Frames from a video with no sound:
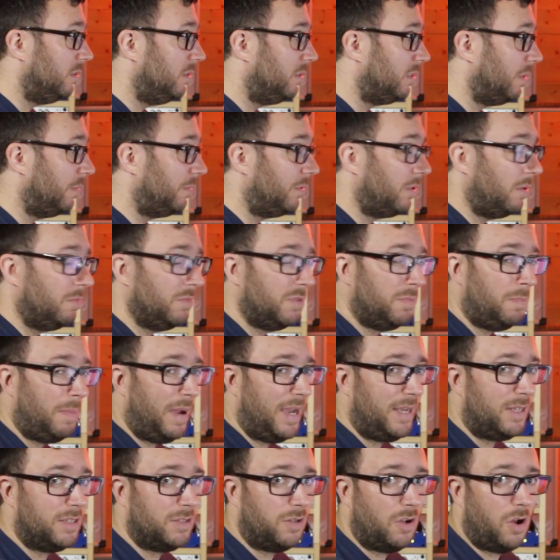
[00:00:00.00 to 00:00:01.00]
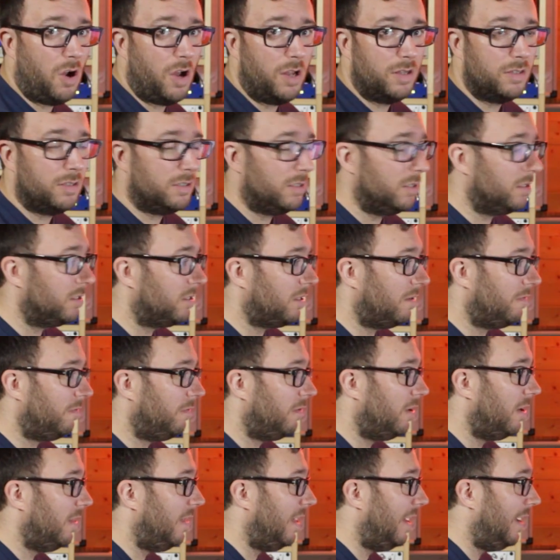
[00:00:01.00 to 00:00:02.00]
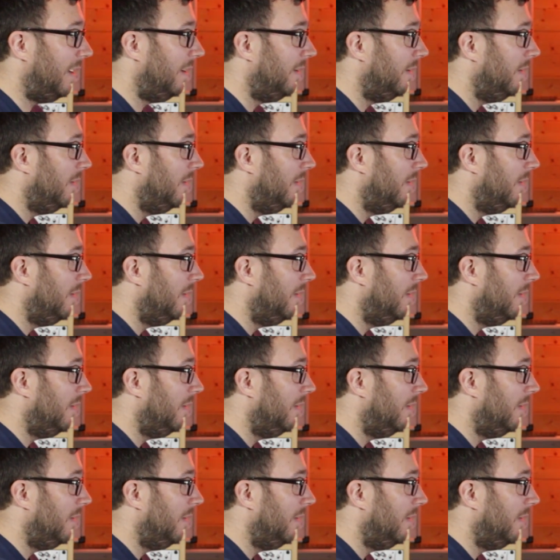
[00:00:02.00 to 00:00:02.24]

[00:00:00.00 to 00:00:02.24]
sometimes bass lines and stuff like that.